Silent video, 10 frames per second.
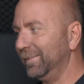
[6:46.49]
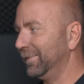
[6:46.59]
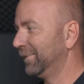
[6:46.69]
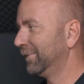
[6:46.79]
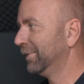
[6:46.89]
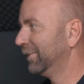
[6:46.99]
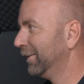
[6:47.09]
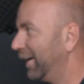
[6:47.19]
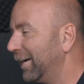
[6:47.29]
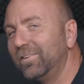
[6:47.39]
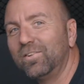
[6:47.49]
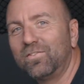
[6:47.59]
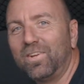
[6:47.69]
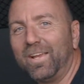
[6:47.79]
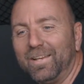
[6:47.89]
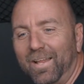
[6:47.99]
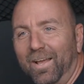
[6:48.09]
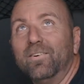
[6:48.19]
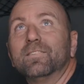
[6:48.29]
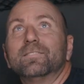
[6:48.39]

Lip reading: I can just check it out,